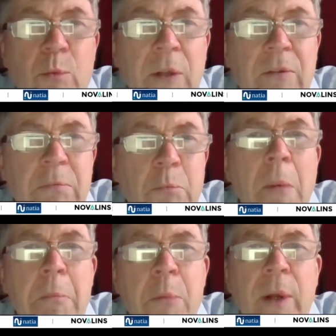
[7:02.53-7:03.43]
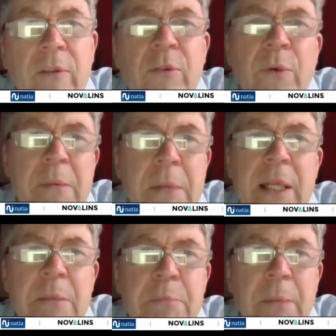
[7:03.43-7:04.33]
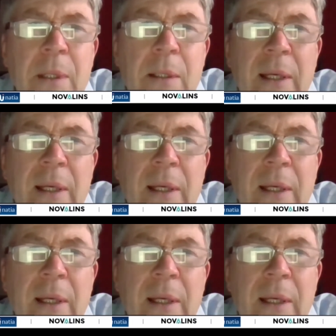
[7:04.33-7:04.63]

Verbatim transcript: can you do that? Can we do it with